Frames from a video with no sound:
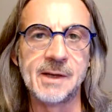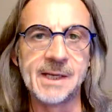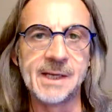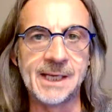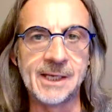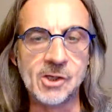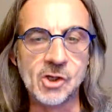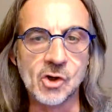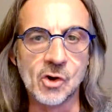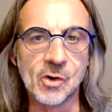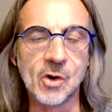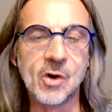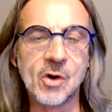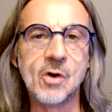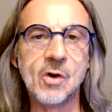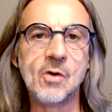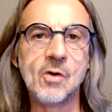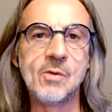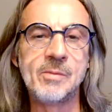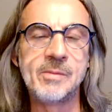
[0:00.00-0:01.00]
in your
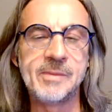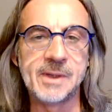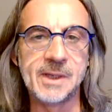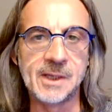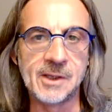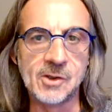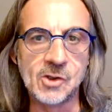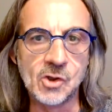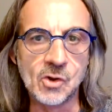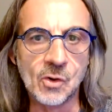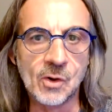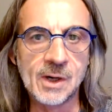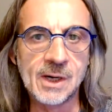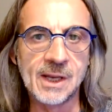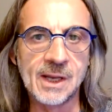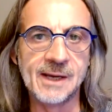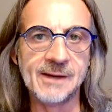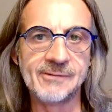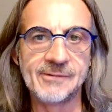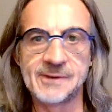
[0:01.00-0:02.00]
home, in your
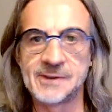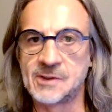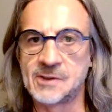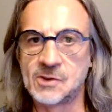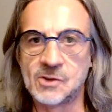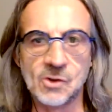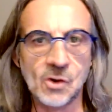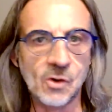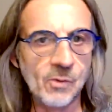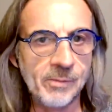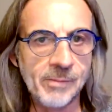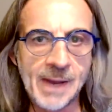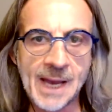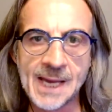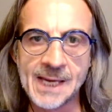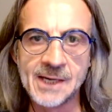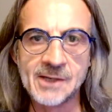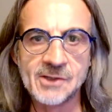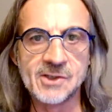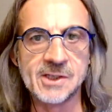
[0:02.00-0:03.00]
life. Don't
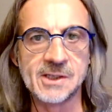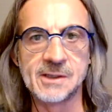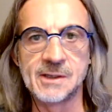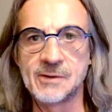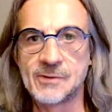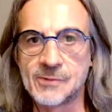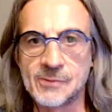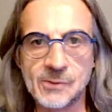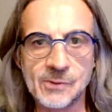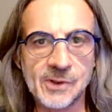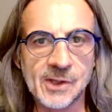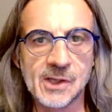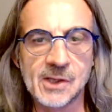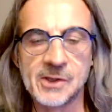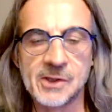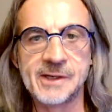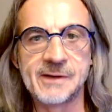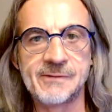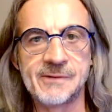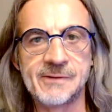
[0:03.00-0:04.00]
manage it through the
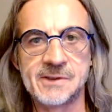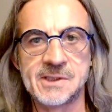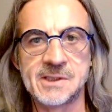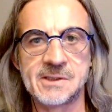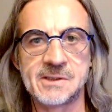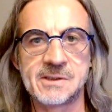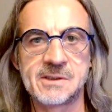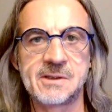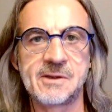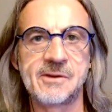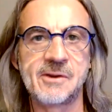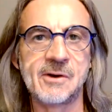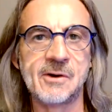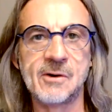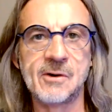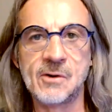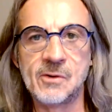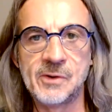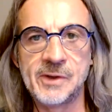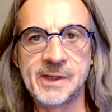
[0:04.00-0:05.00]
clinic visits, they're
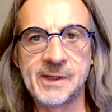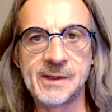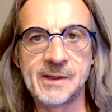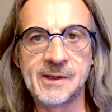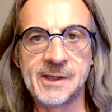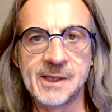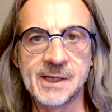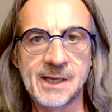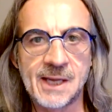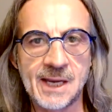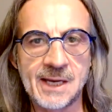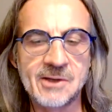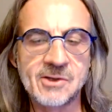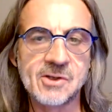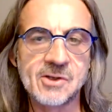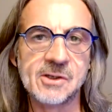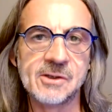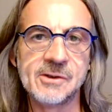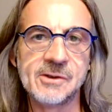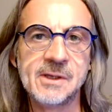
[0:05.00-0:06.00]
only the
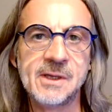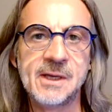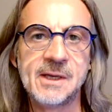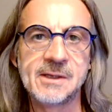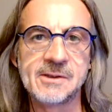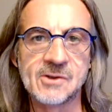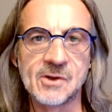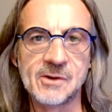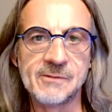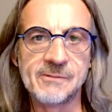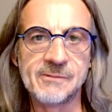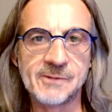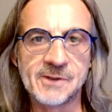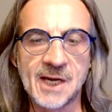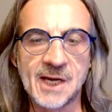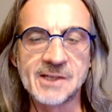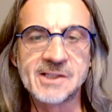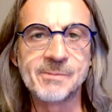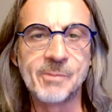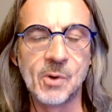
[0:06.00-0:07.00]
occasional sort of
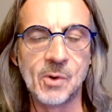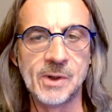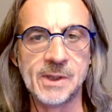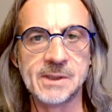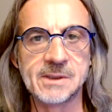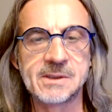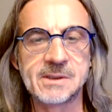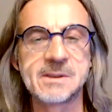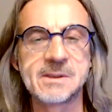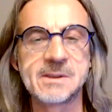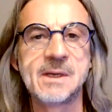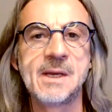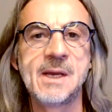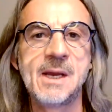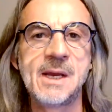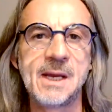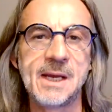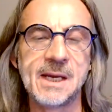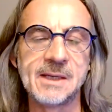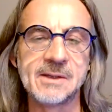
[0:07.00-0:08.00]
touch points.
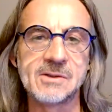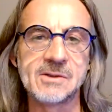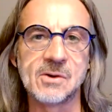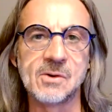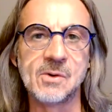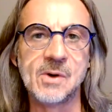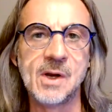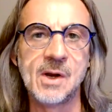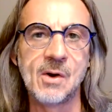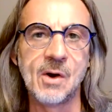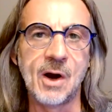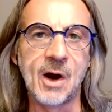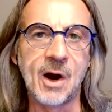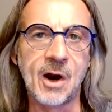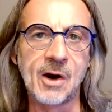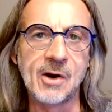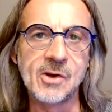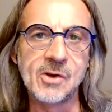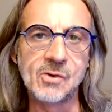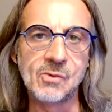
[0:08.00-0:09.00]
And so,
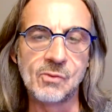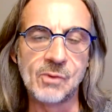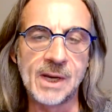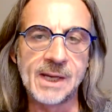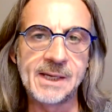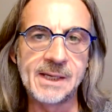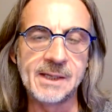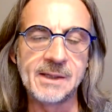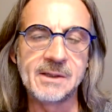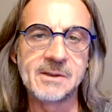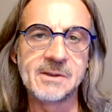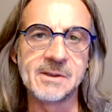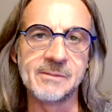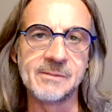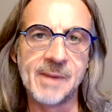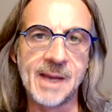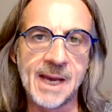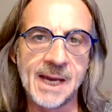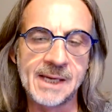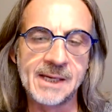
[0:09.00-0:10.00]
are you ready to
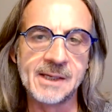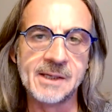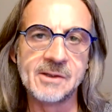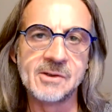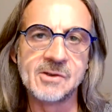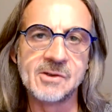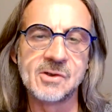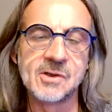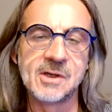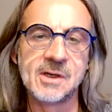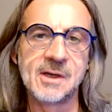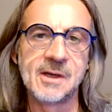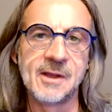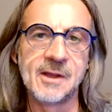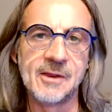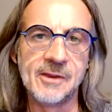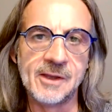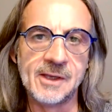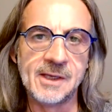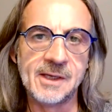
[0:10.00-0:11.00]
manage
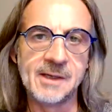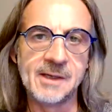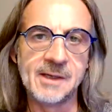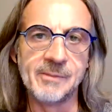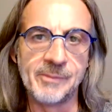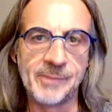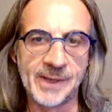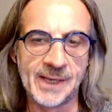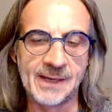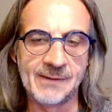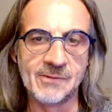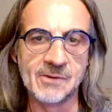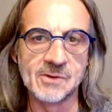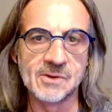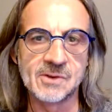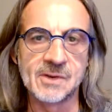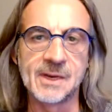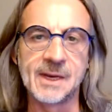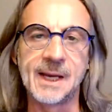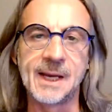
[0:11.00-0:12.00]
the
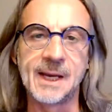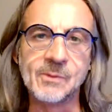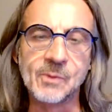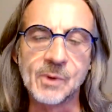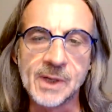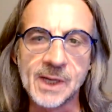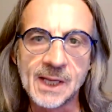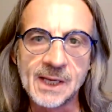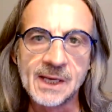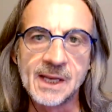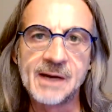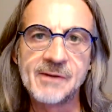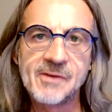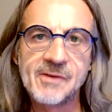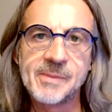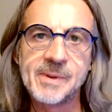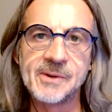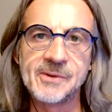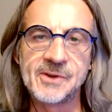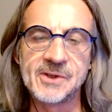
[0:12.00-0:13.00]
behaviors. And what I love
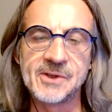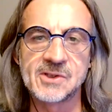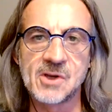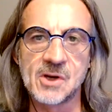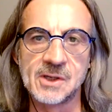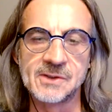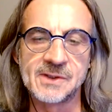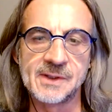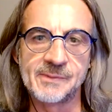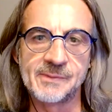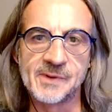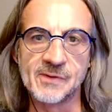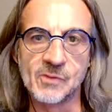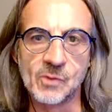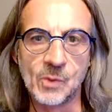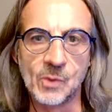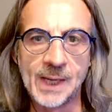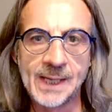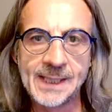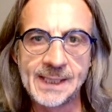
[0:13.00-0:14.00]
about this concept of
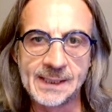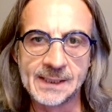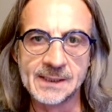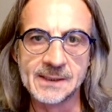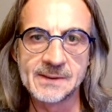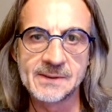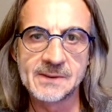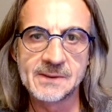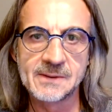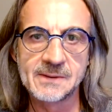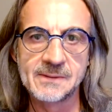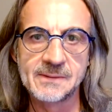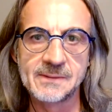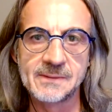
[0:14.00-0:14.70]
readiness